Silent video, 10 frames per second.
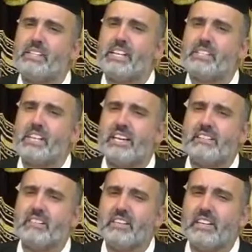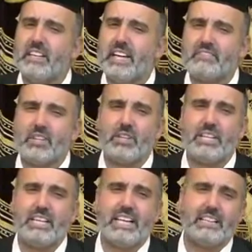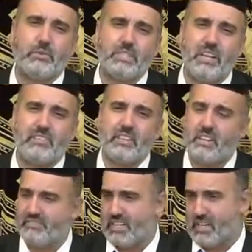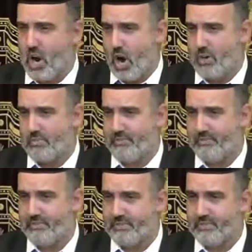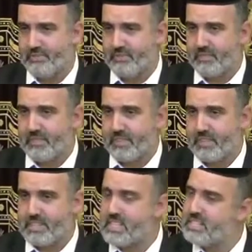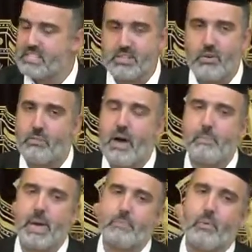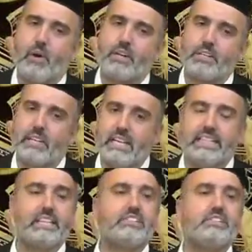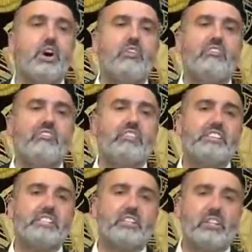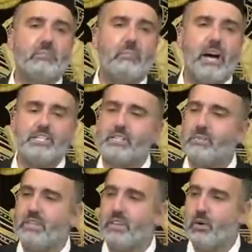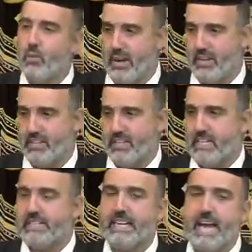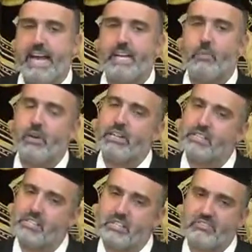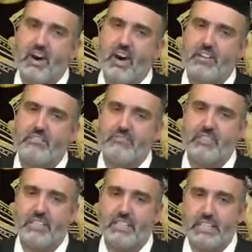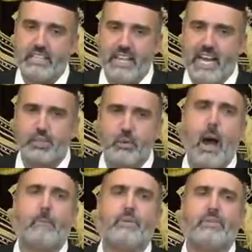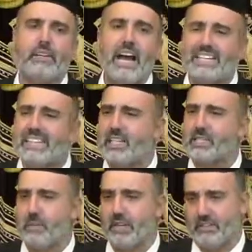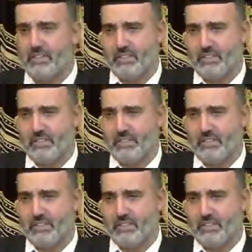They said, after looking that there was nothing left of the car, they said, "This is all about paperwork. There's no physical possible way that anyone can survive that drop at that speed."